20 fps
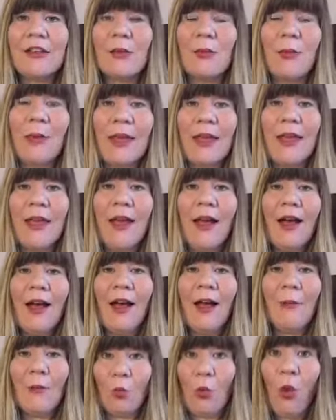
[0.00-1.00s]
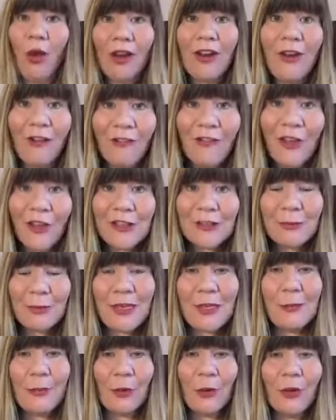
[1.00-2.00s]
to be one of those
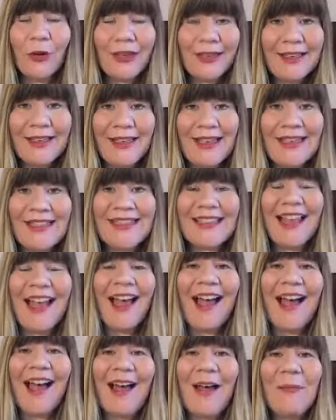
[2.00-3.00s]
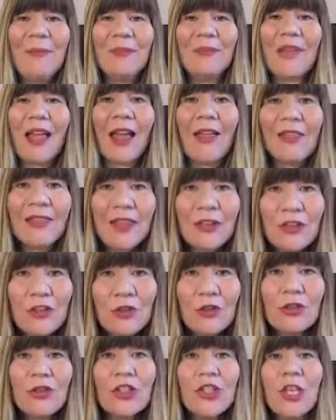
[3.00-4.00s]
people at least. And then
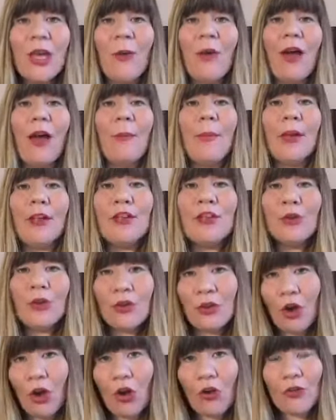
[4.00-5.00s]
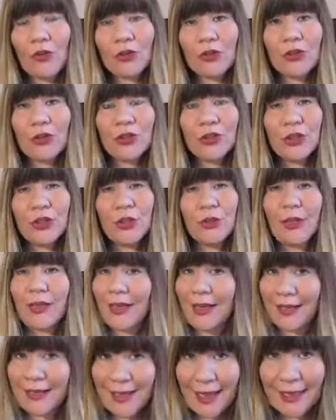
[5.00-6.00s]
you can show up and you can offer to do
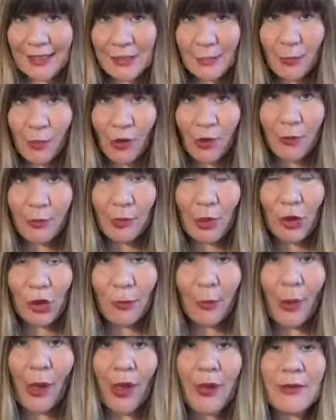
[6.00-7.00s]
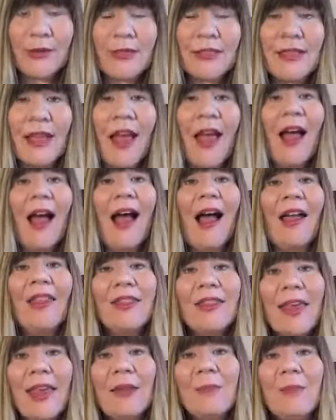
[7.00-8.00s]
like a guest blog post,
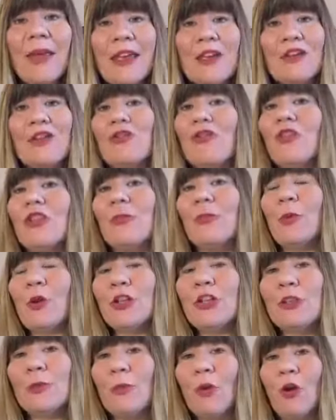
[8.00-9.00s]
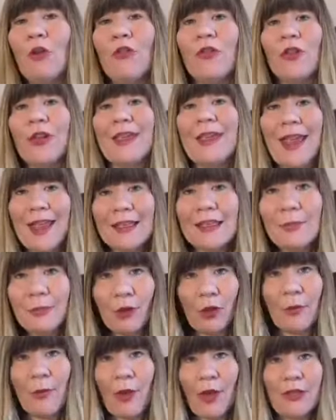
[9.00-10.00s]
and then make sure at the bottom of the guest
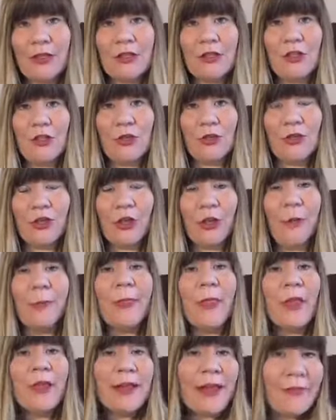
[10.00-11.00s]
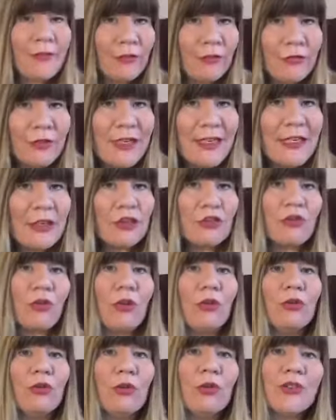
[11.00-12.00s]
blog post that you do, you have a really
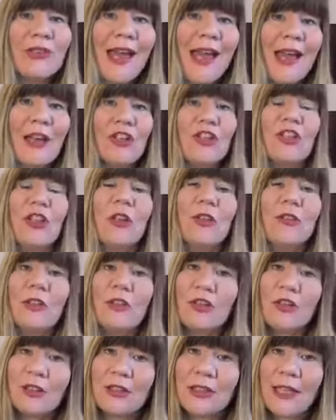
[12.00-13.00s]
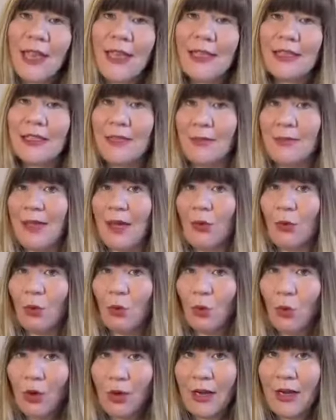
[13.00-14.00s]
strong call to action that just takes them that
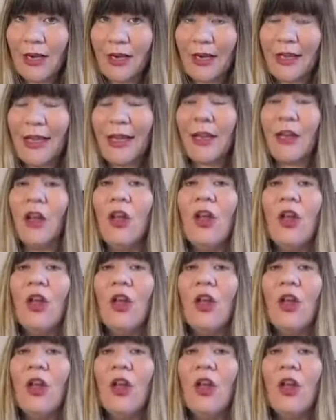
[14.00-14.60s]
one click